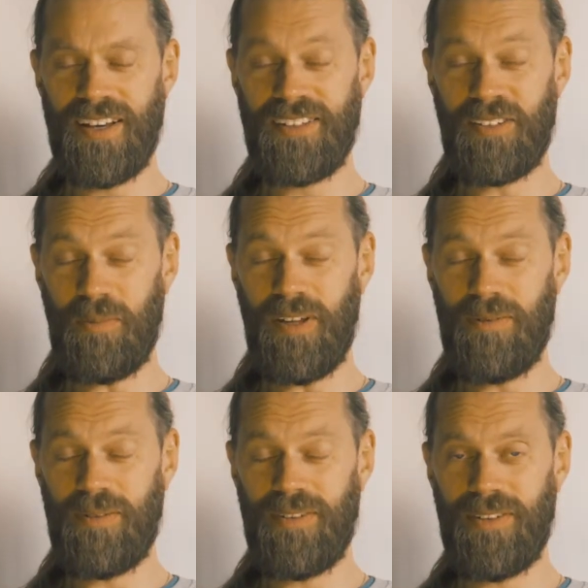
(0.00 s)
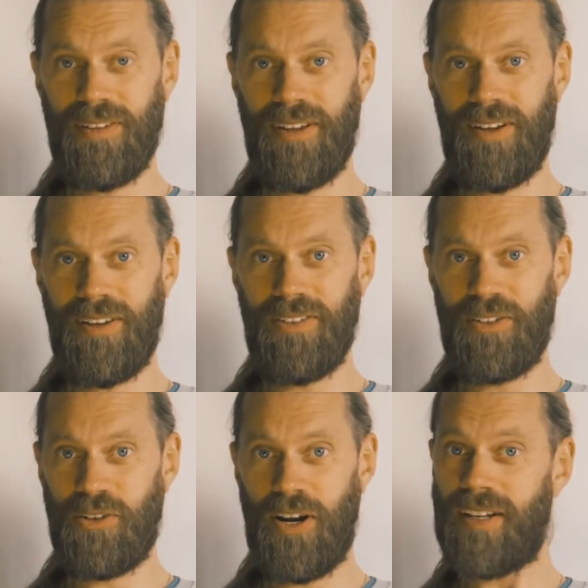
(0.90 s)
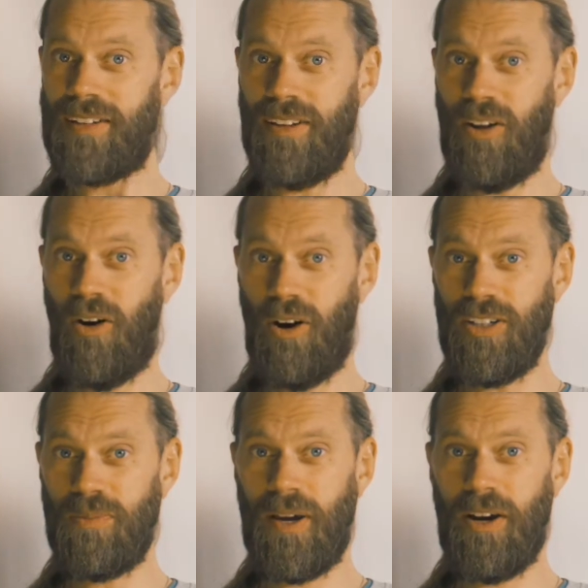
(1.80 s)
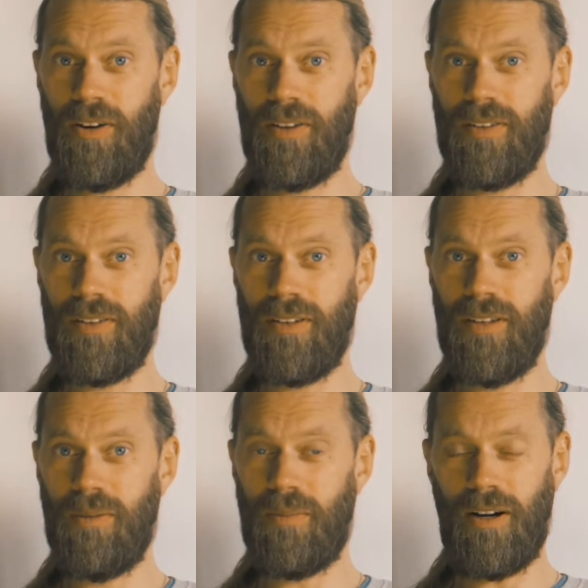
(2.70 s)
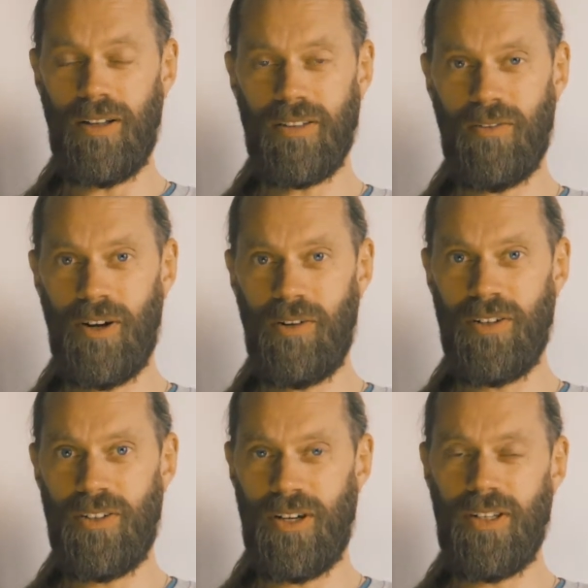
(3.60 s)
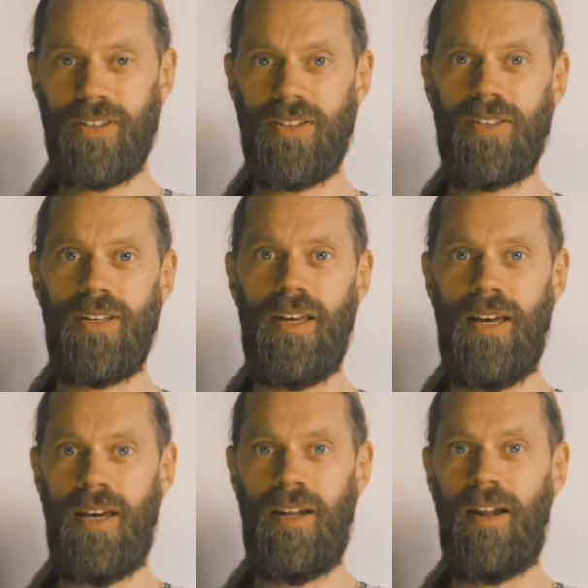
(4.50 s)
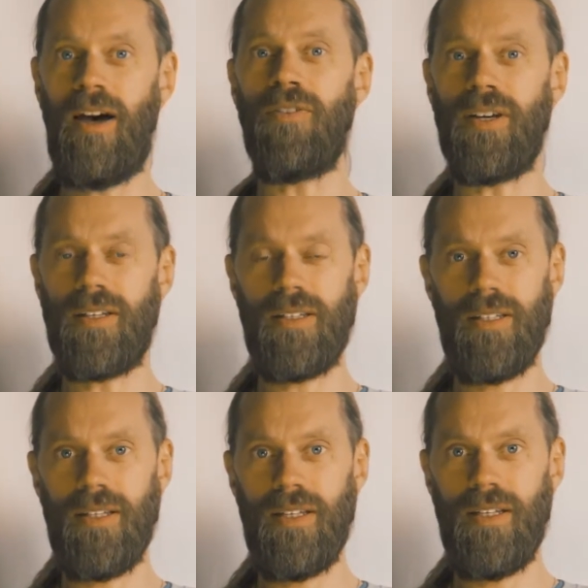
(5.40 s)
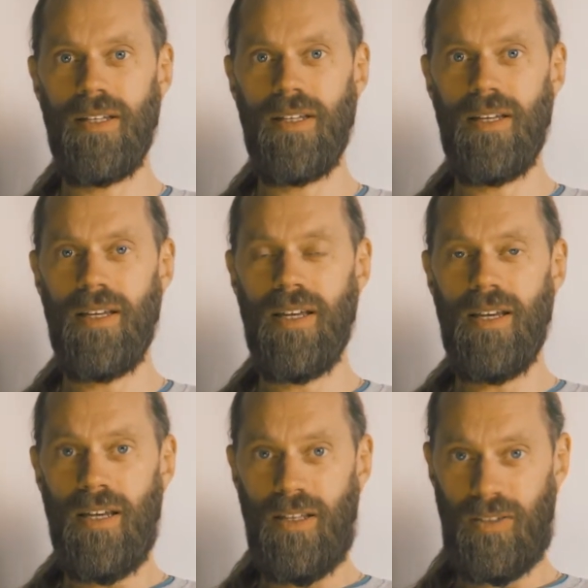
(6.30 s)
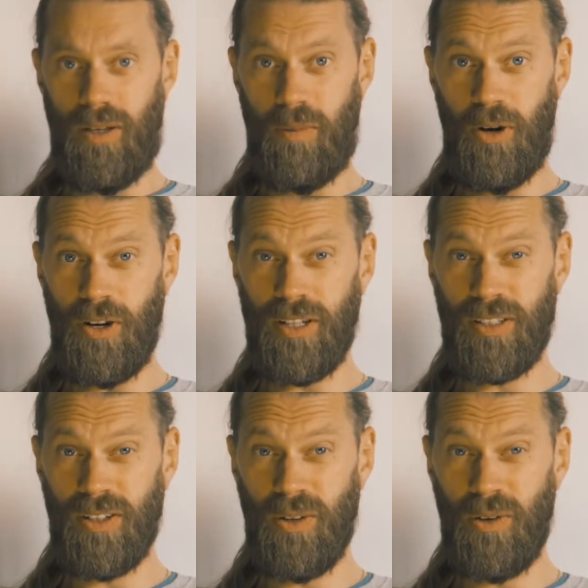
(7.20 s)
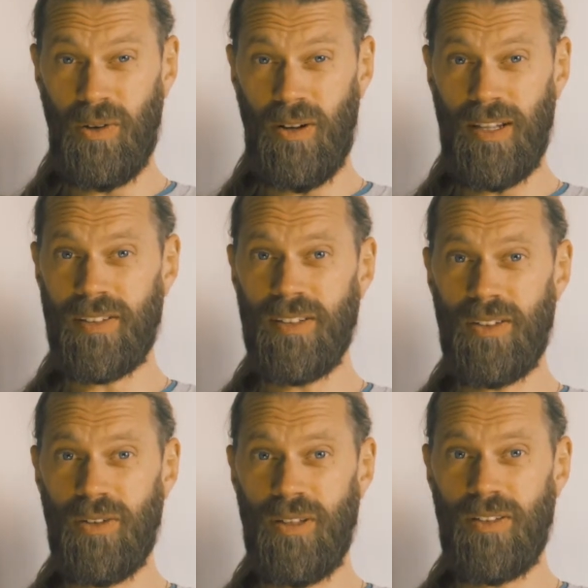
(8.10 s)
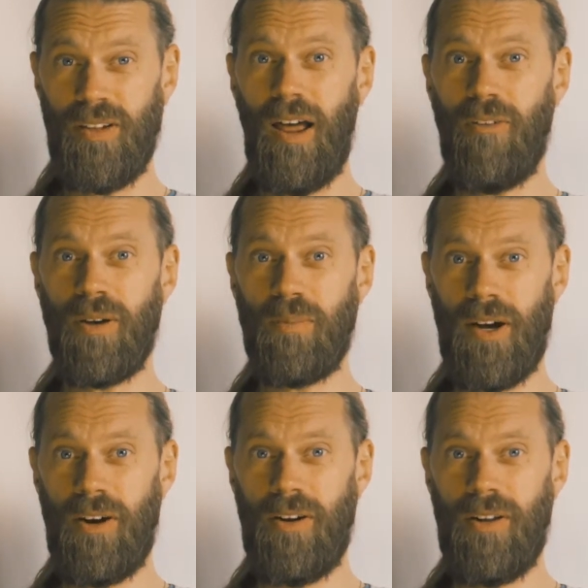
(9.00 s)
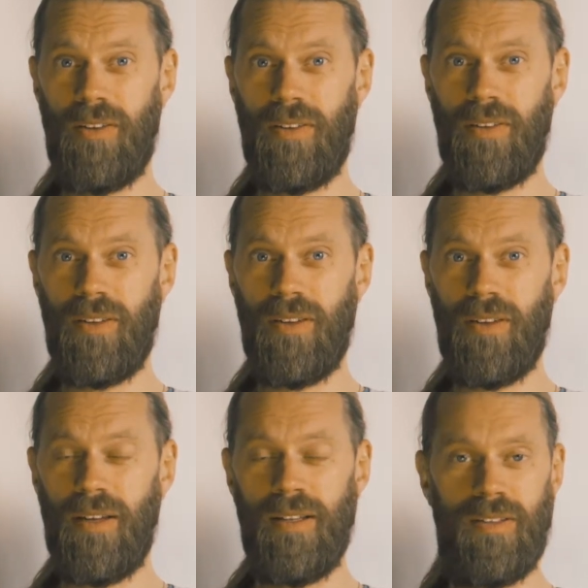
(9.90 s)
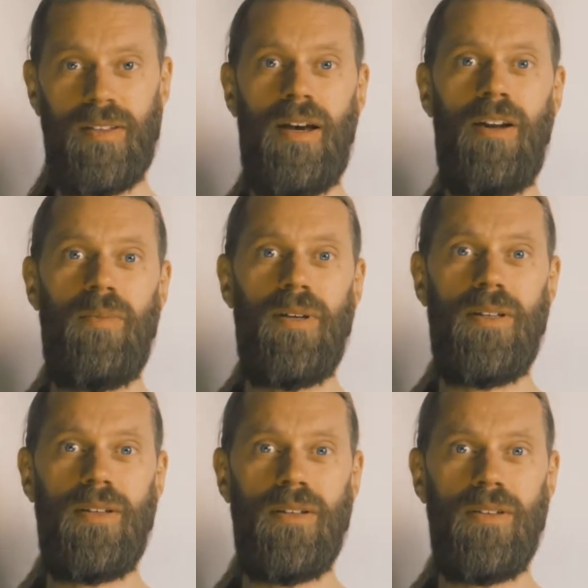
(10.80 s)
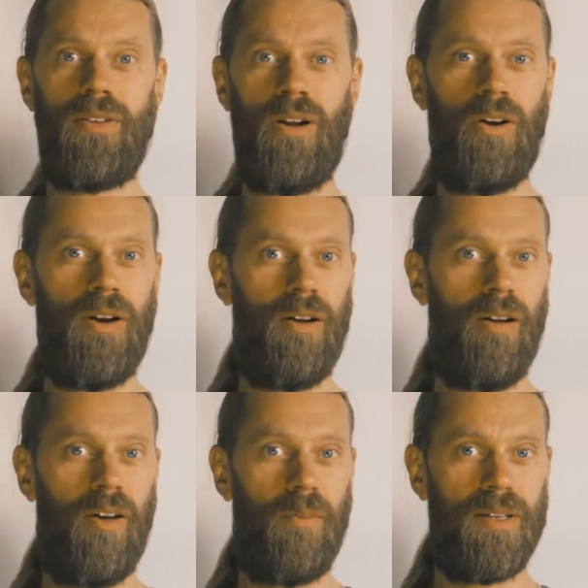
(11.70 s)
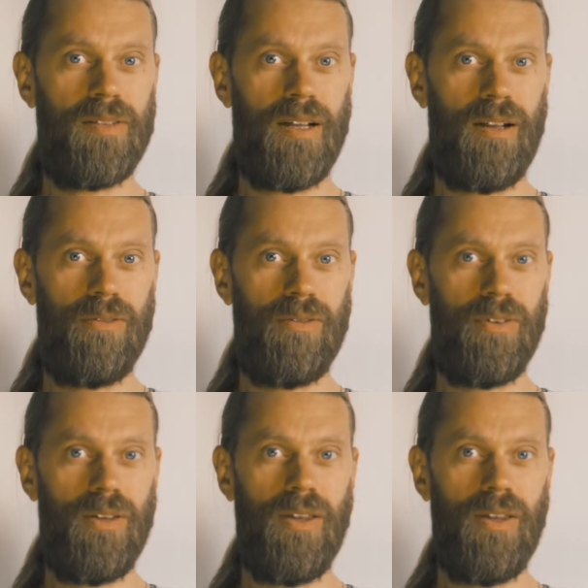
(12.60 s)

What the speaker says: sometimes strict and harsh parent, but also very just and loving. So I'm learning to listen to this loving parent inside of me to learn how to love myself.